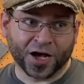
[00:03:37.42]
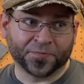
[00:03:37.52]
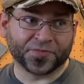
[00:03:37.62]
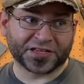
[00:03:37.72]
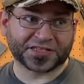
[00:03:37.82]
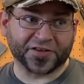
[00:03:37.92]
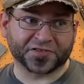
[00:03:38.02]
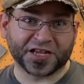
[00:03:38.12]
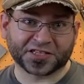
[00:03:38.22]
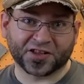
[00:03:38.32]
This stuff
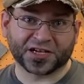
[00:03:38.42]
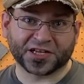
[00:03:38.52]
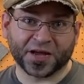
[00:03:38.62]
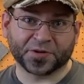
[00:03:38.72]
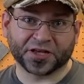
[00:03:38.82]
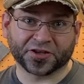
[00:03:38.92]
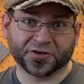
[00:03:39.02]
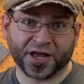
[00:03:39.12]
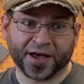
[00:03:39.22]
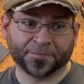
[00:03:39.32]
takes a lot of time to get good
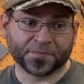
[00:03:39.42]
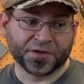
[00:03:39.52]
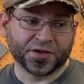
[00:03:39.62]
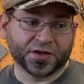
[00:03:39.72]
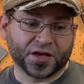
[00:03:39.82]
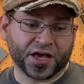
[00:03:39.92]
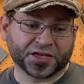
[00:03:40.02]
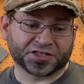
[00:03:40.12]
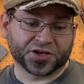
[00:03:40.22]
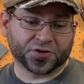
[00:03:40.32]
at, and
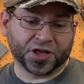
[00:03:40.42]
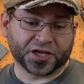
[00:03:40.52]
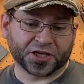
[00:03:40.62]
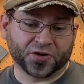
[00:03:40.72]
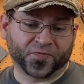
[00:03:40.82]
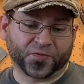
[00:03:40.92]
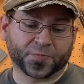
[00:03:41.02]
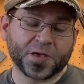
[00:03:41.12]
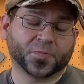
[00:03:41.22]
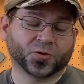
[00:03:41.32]
so for
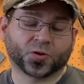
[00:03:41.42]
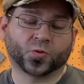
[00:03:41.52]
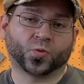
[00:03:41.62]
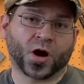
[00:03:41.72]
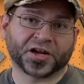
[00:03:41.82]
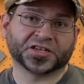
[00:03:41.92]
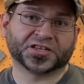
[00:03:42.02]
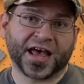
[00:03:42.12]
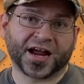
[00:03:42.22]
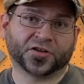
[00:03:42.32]
people who are wanting to
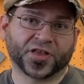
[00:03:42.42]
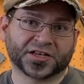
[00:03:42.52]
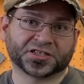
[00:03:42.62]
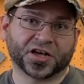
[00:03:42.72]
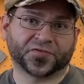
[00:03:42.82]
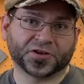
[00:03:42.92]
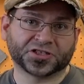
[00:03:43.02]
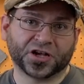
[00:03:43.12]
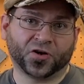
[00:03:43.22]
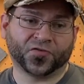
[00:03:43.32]
tackle that stuff
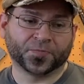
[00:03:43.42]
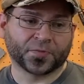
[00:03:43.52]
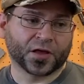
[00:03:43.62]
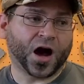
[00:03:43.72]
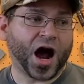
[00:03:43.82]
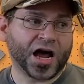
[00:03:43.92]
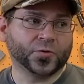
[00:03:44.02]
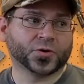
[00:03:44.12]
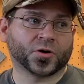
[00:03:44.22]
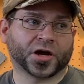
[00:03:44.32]
yourself, I
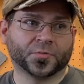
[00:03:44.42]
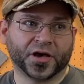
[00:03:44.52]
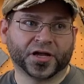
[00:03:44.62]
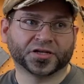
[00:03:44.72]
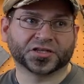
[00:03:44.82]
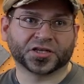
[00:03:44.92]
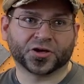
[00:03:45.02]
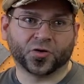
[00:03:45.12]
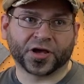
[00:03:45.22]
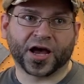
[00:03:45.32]
would recommend
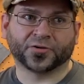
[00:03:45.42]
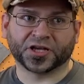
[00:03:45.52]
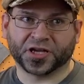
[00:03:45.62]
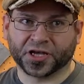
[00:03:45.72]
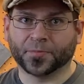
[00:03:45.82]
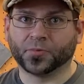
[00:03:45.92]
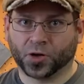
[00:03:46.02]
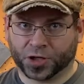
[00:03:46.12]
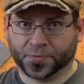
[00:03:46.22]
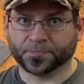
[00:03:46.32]
going out and getting a
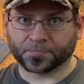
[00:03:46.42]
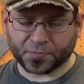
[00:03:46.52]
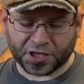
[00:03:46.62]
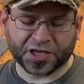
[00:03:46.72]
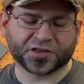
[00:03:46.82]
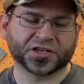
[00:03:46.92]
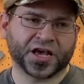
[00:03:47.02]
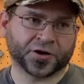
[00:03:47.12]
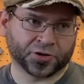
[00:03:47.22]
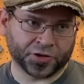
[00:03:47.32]
book. Get the
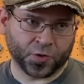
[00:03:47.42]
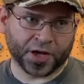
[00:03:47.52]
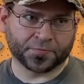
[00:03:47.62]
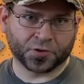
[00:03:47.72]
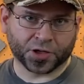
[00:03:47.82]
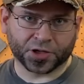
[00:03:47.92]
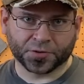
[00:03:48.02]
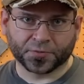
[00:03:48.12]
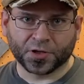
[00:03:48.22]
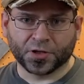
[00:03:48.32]
Dan Earlywine book,
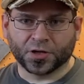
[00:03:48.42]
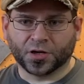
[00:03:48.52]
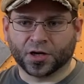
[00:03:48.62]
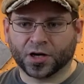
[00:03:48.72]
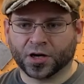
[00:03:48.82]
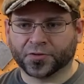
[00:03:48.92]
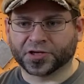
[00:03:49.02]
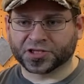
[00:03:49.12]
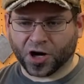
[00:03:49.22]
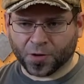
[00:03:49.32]
the
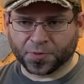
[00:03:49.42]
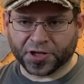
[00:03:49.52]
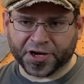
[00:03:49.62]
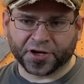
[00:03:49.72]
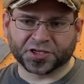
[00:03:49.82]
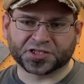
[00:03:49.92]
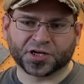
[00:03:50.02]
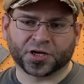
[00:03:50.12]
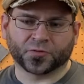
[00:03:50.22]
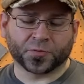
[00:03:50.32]
Guitar Player's
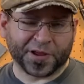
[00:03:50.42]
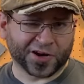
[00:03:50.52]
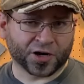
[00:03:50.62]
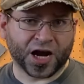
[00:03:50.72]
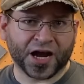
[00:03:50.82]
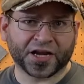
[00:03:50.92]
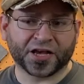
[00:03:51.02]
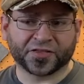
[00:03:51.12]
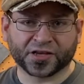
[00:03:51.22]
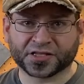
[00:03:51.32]
Repair Guide, I
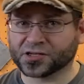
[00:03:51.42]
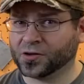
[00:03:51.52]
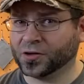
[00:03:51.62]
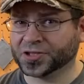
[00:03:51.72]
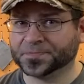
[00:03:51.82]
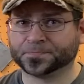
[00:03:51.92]
think it's called.